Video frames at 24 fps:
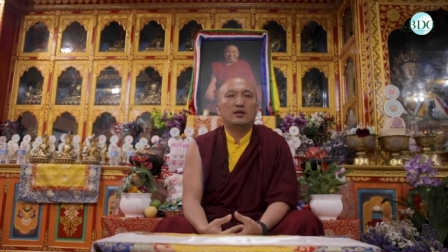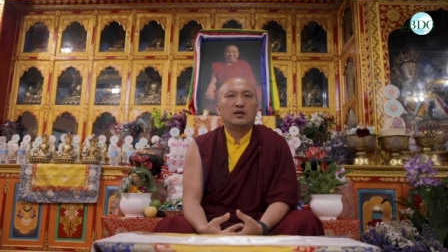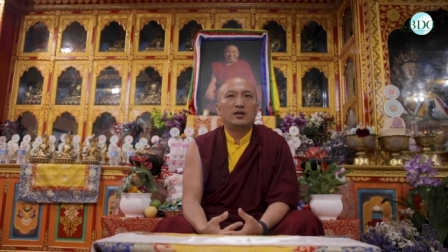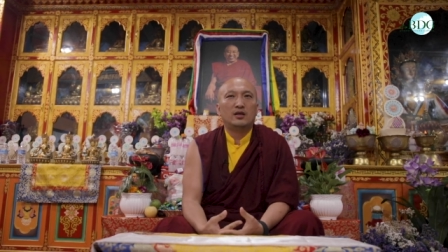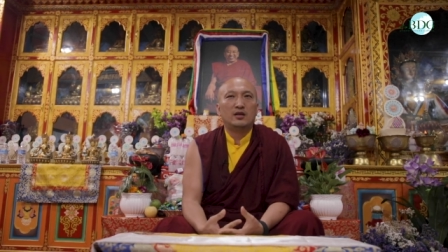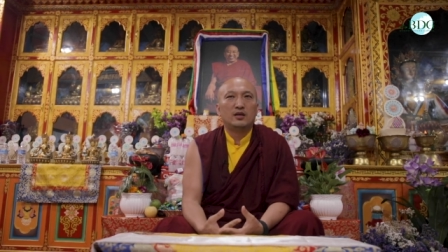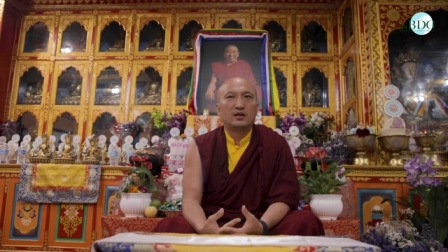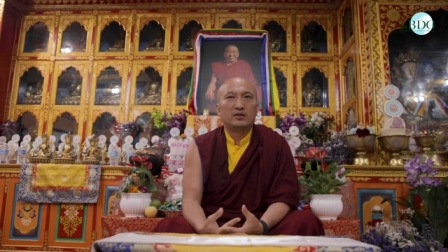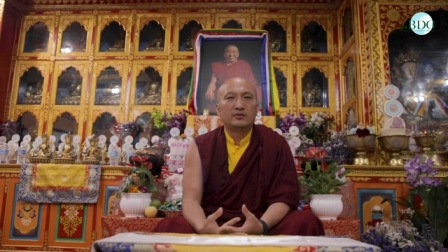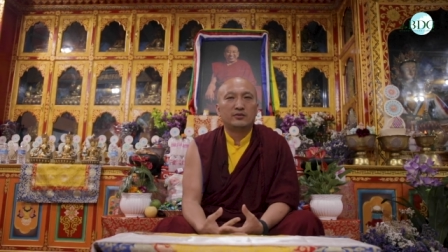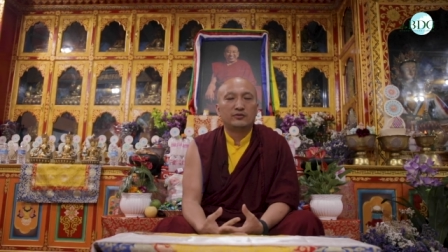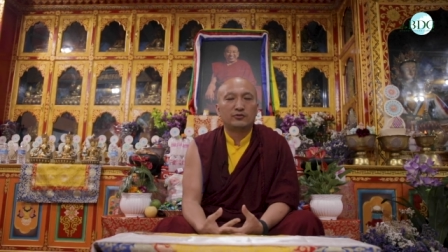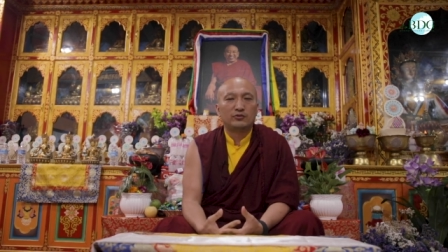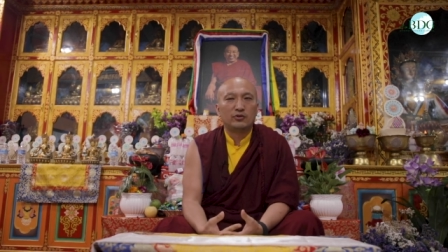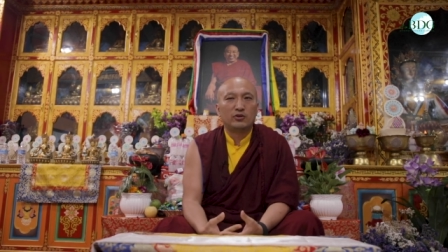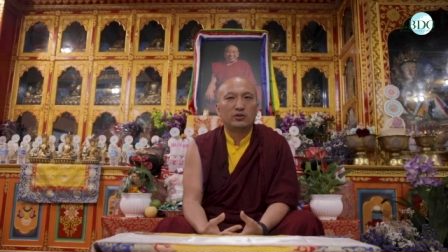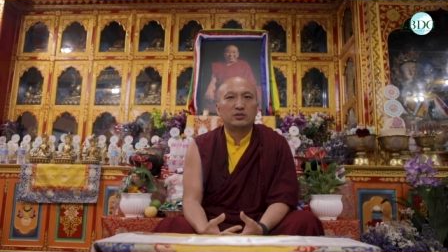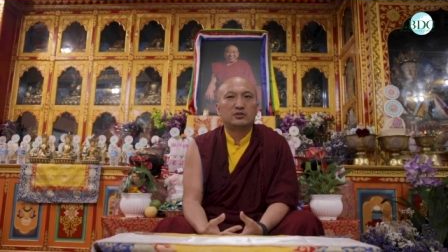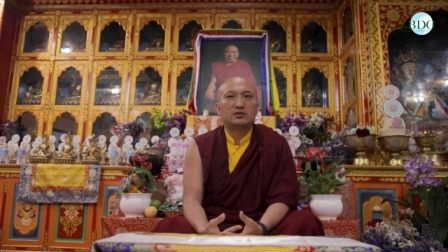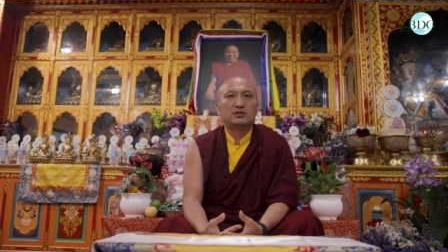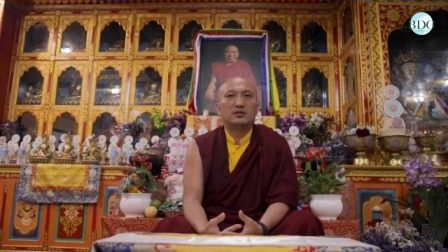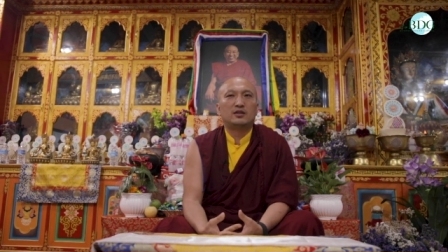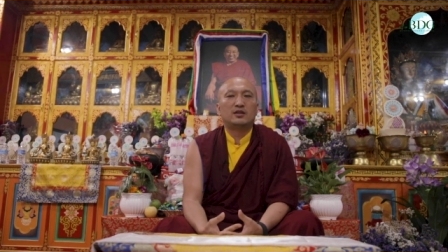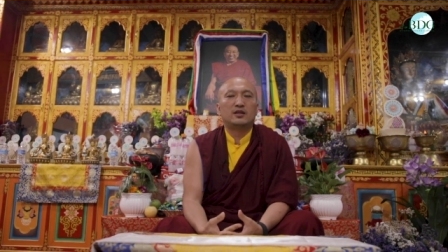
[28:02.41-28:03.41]
are
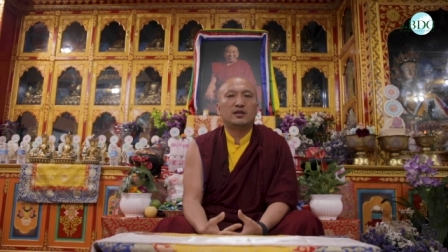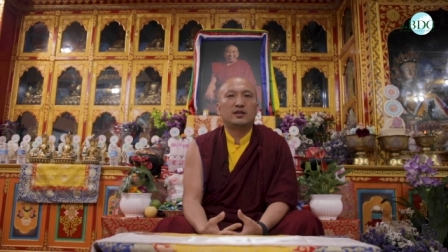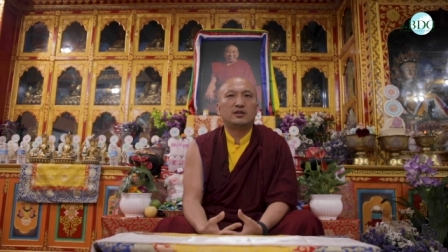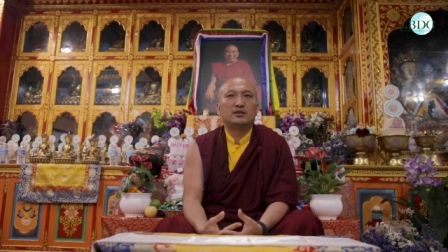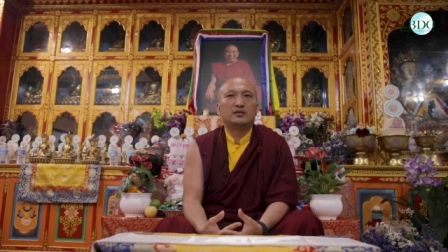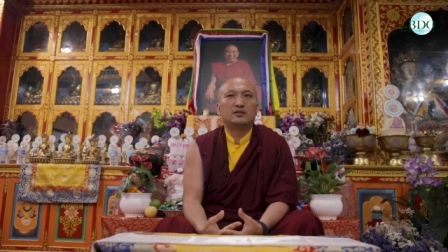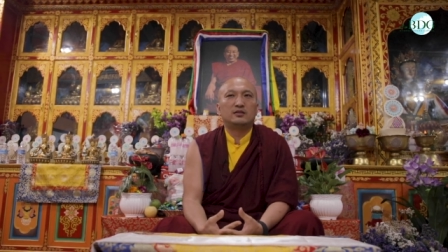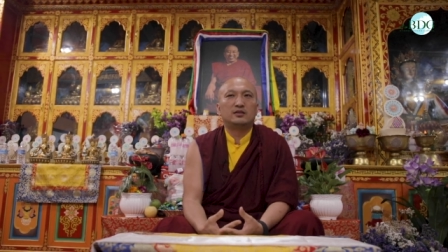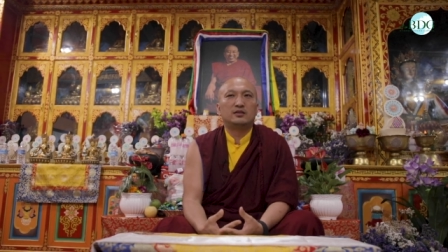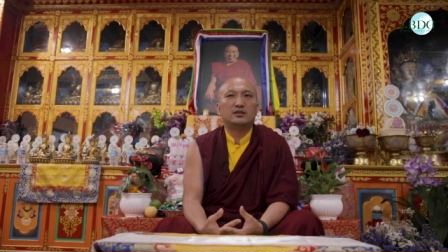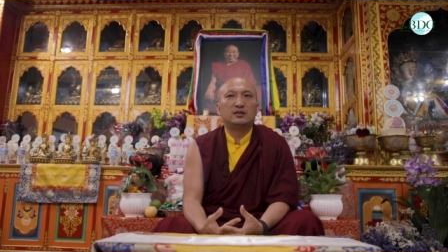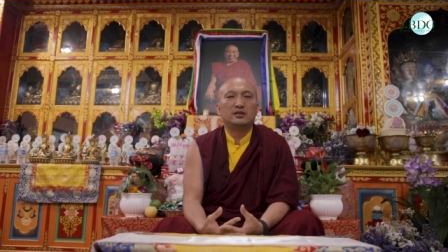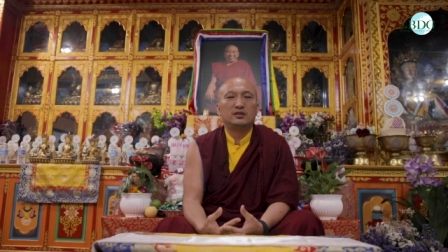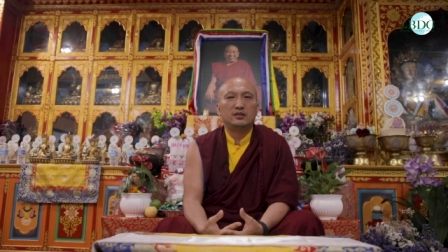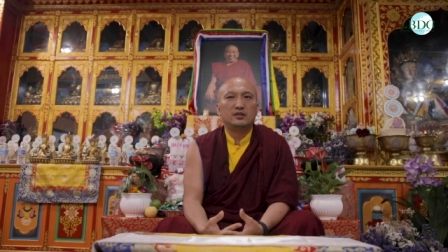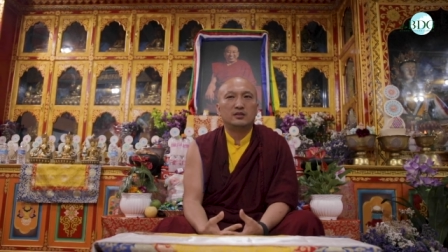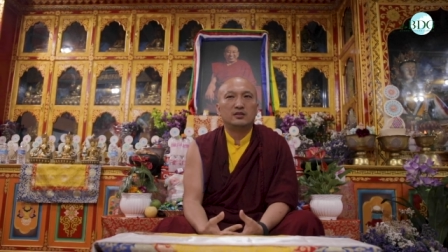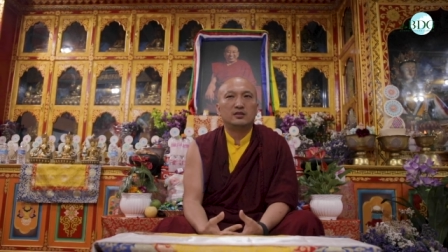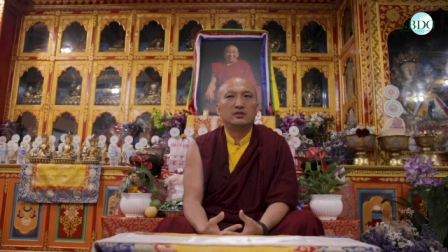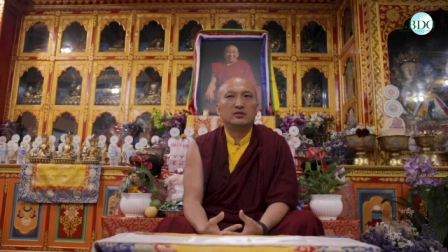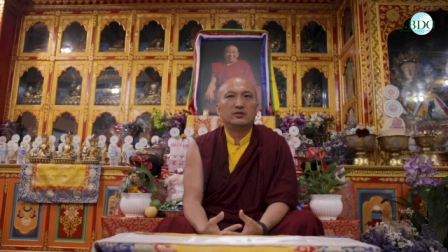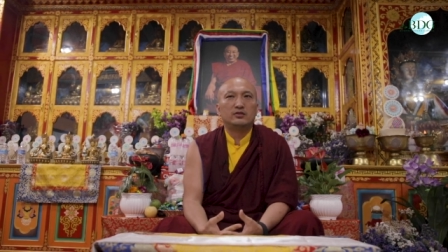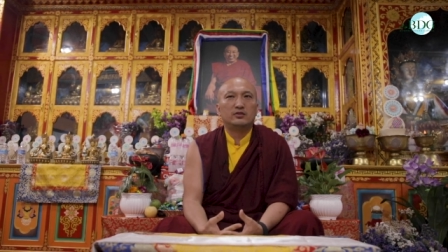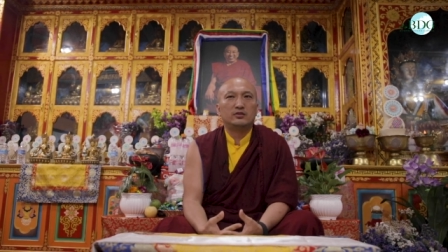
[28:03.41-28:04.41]
not like
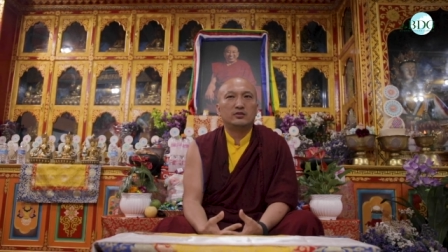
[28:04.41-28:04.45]
the